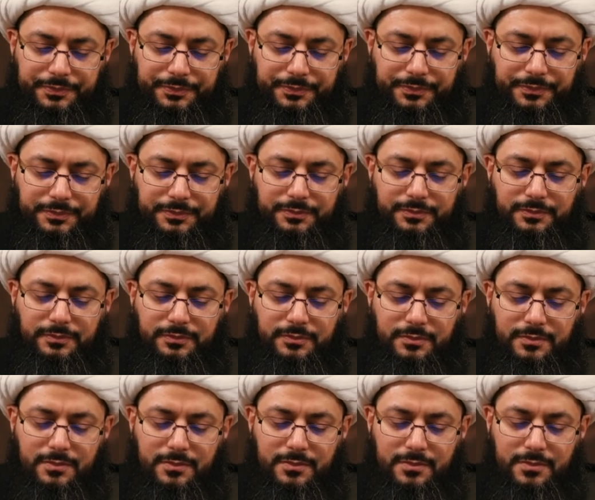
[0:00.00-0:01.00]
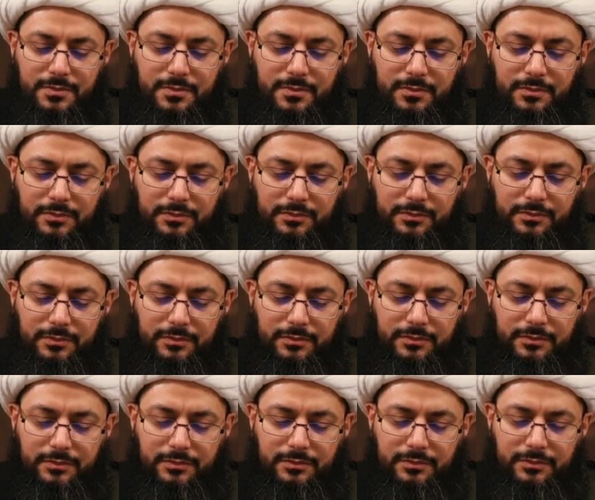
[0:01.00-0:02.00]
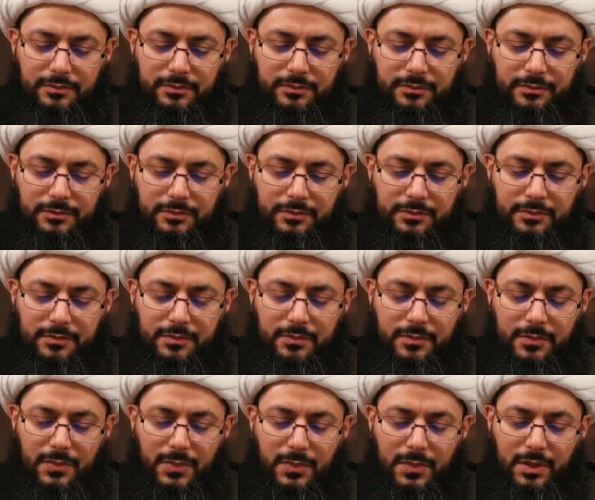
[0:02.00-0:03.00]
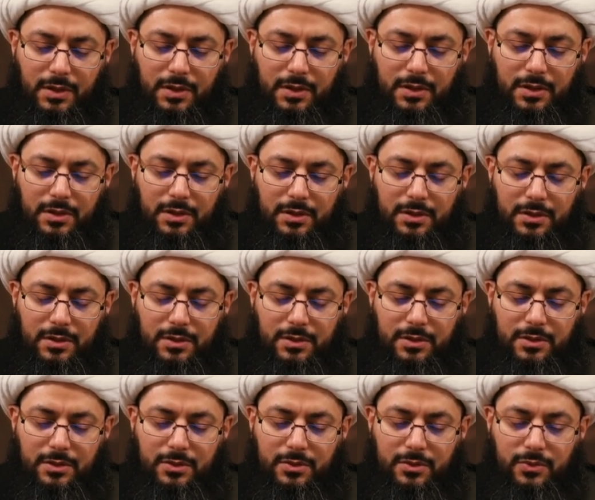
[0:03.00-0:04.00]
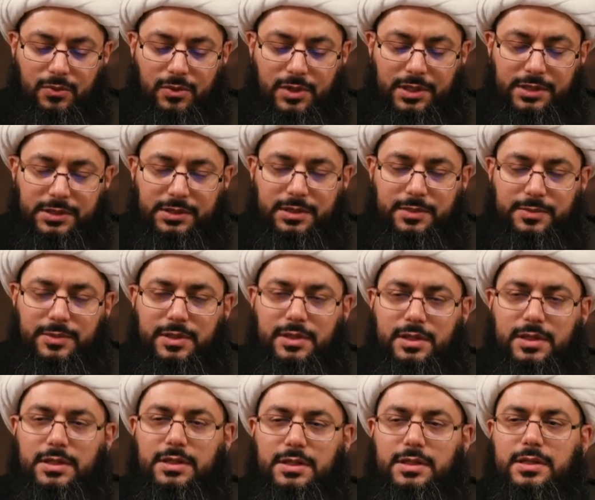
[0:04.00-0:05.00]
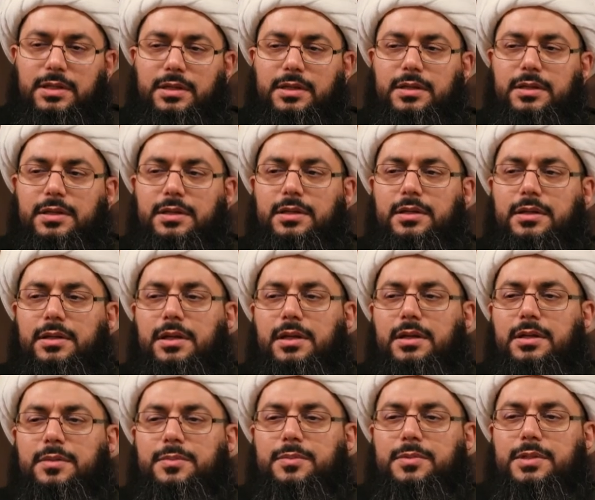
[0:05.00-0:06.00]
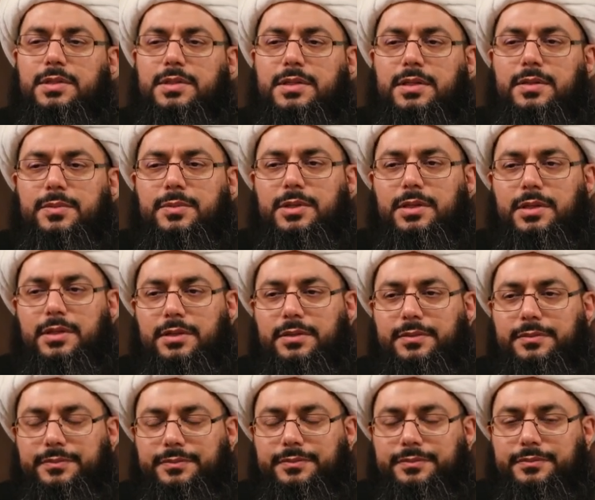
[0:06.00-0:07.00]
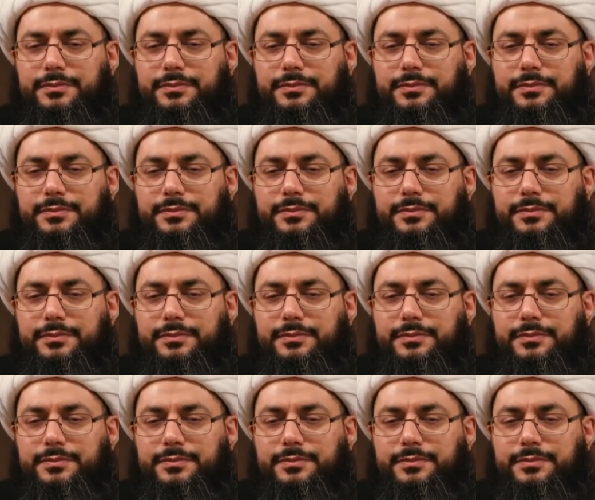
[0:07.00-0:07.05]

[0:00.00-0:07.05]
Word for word: and his family said, Allah is an enemy to those who are his enemies, and an ally to those who are his allies.